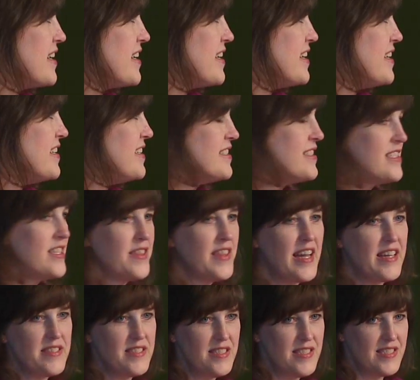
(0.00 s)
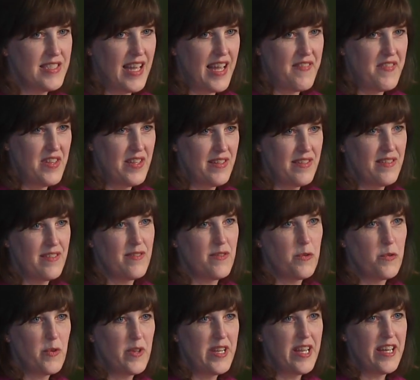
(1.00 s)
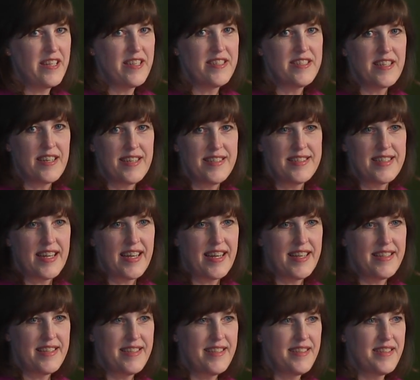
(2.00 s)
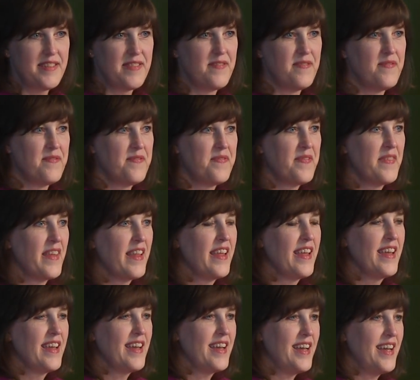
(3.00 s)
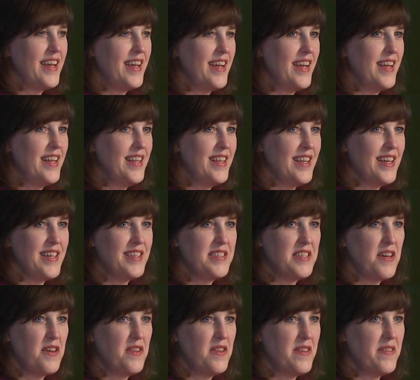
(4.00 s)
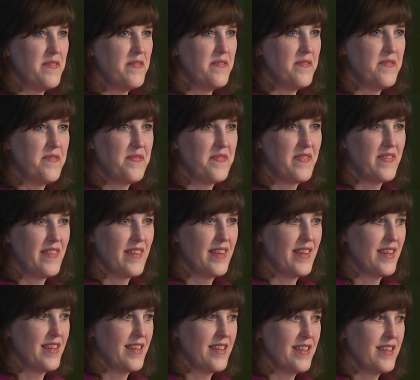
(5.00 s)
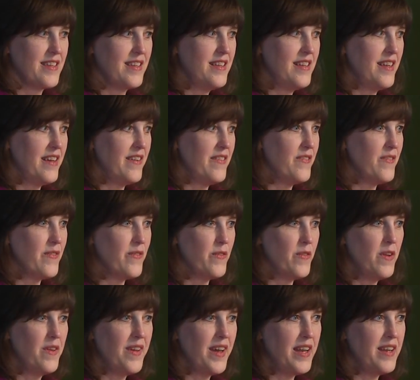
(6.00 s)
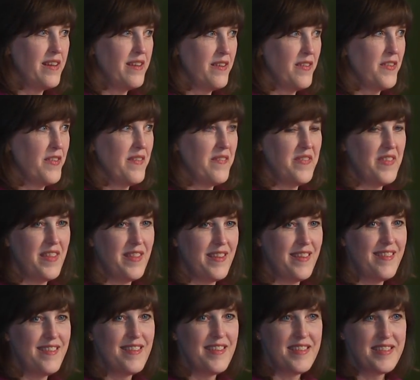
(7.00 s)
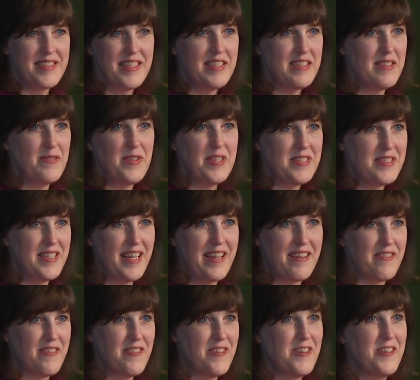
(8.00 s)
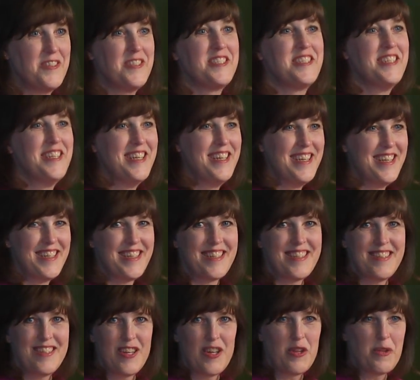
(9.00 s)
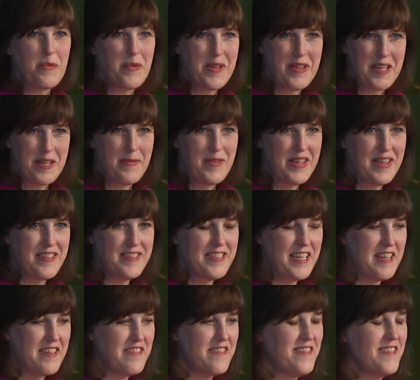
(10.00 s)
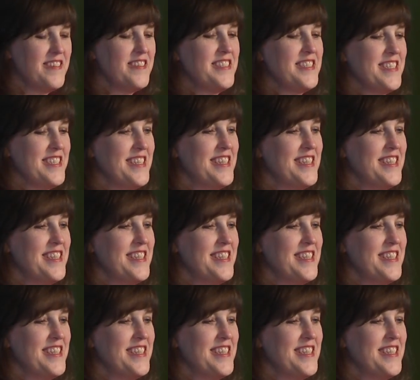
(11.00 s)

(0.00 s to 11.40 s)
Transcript: In 2007, we went down to Johns Island and I told them, you know, we got to do something. This, this needs to be the state horse. It's the only one that can be the state horse.